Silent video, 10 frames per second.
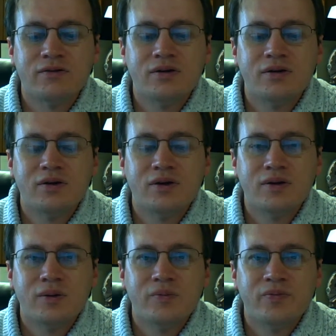
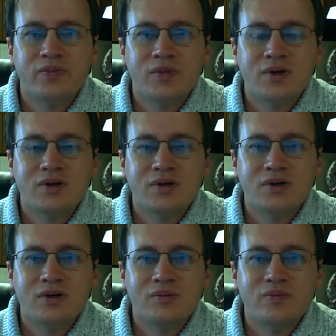
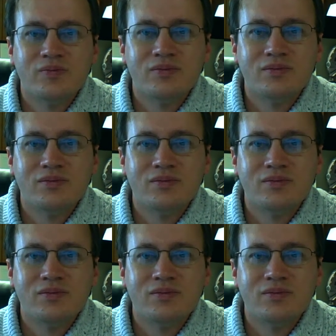Nothing is said.